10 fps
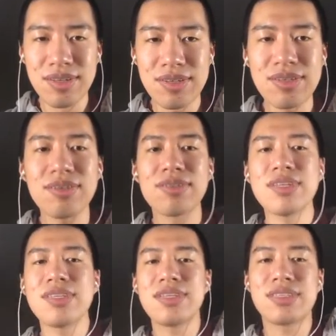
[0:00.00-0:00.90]
So
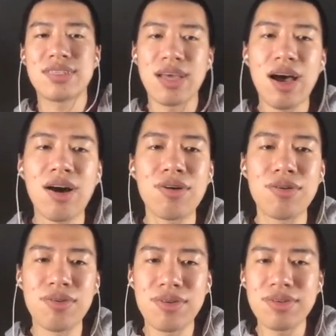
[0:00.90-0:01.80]
this is
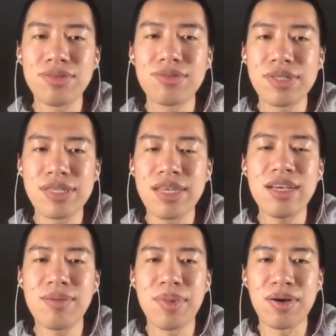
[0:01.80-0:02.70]
how you
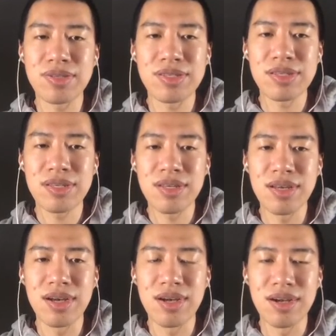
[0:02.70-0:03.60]
think about
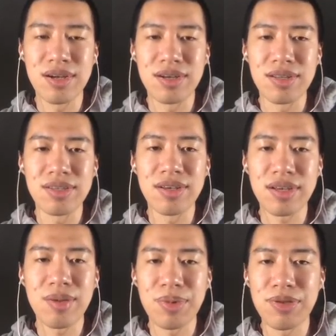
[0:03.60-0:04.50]
the
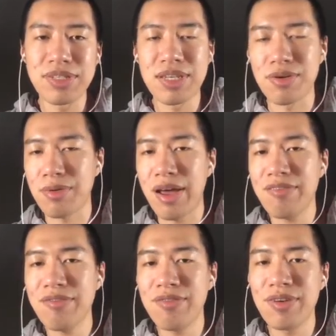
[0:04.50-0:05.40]
computational
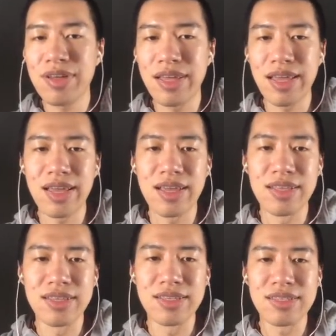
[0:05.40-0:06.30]
graph
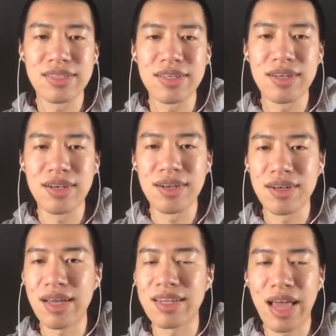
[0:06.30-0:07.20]
and
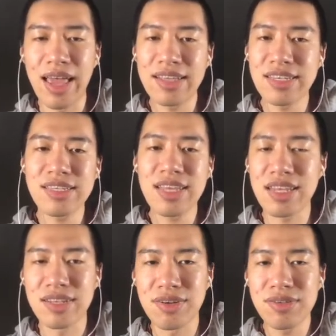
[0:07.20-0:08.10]
the edges and
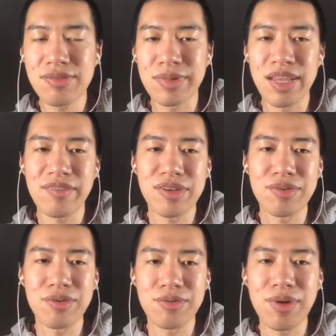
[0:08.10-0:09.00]
the nodes whenever
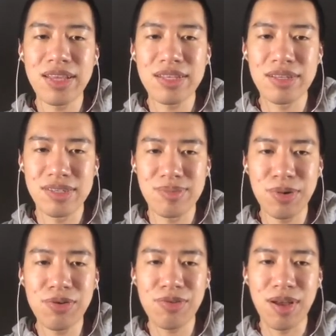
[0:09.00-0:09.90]
you write this
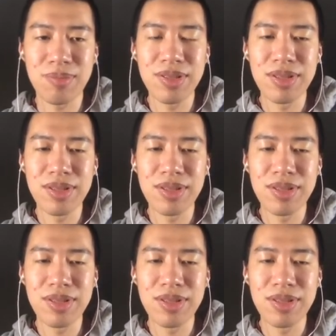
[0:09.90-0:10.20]
program.